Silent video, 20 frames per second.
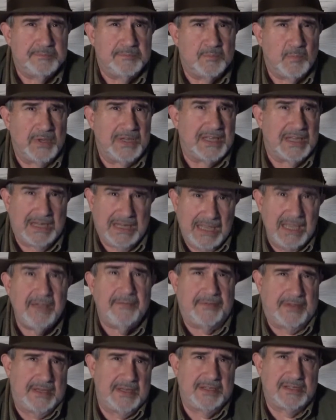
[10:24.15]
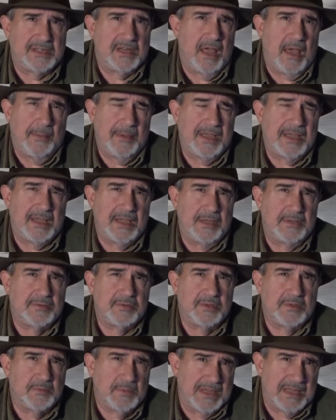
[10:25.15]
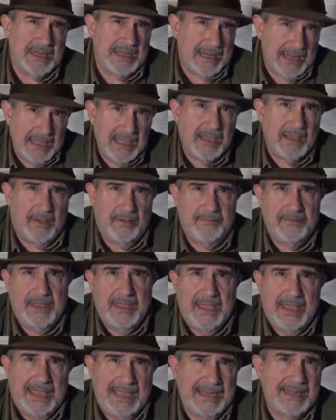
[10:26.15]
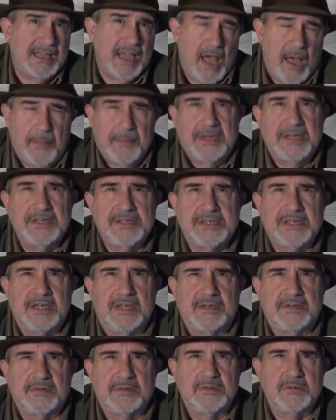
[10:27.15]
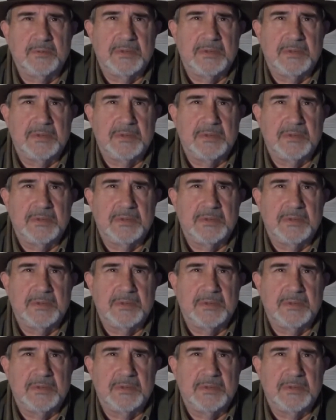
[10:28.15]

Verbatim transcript: We can live in Islamic countries. We could live in communist countries.